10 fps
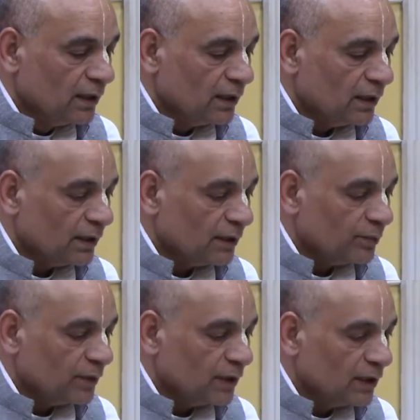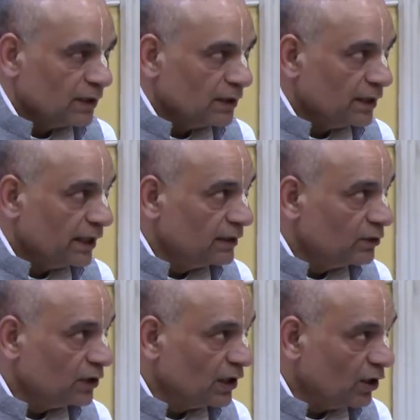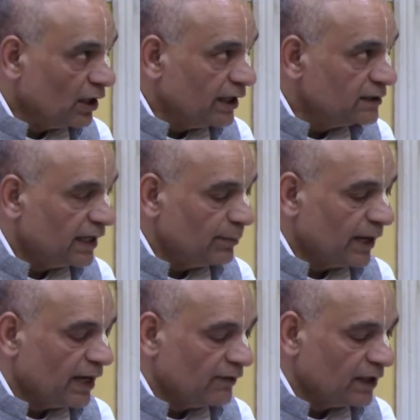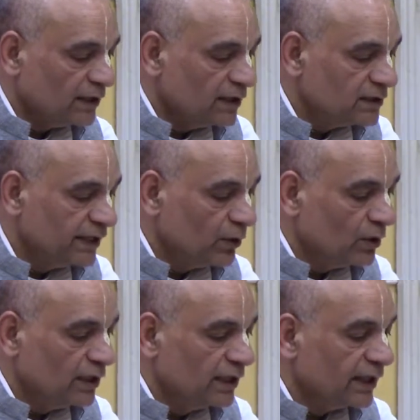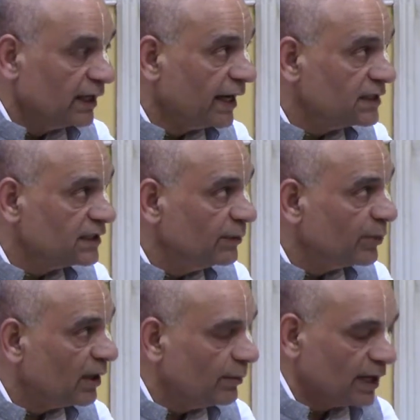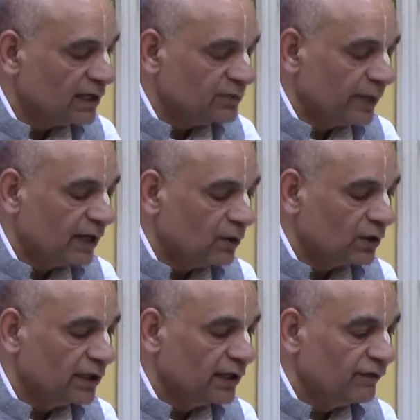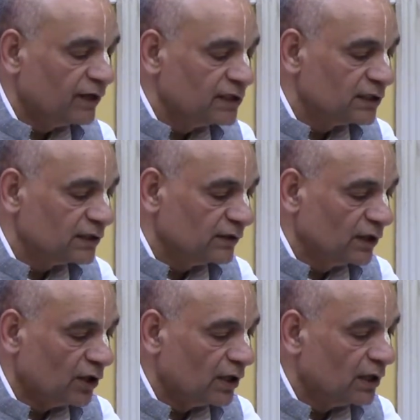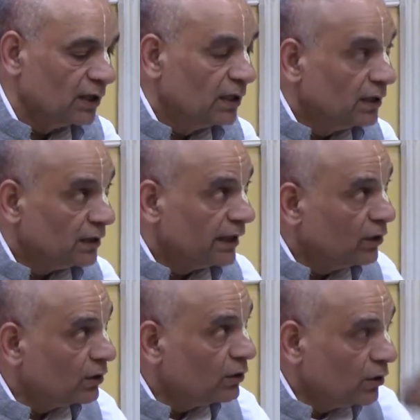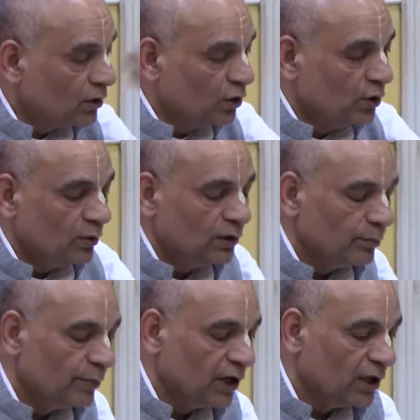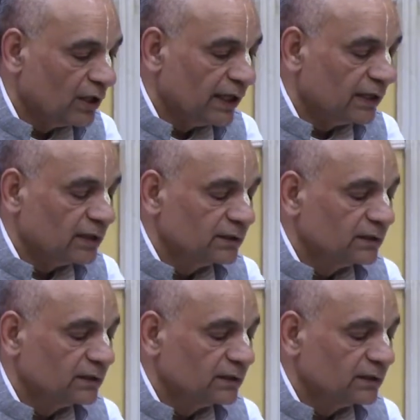uh, into the knowledge and Mayavadis, they only realize the Brahman aspect or the effulgence of the Lord. They go, don't go beyond that